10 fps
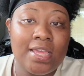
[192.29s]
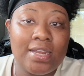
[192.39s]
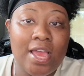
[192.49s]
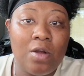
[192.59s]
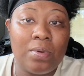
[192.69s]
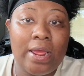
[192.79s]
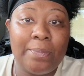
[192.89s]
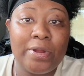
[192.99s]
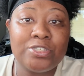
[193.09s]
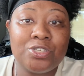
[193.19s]
Now, when I
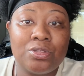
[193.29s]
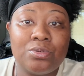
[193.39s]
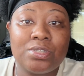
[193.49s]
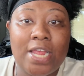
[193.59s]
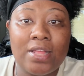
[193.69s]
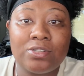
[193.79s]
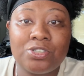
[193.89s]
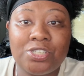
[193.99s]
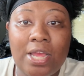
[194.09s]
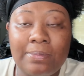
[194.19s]
purchased through
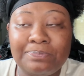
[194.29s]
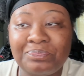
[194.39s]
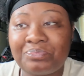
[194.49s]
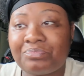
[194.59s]
Silencer Shop,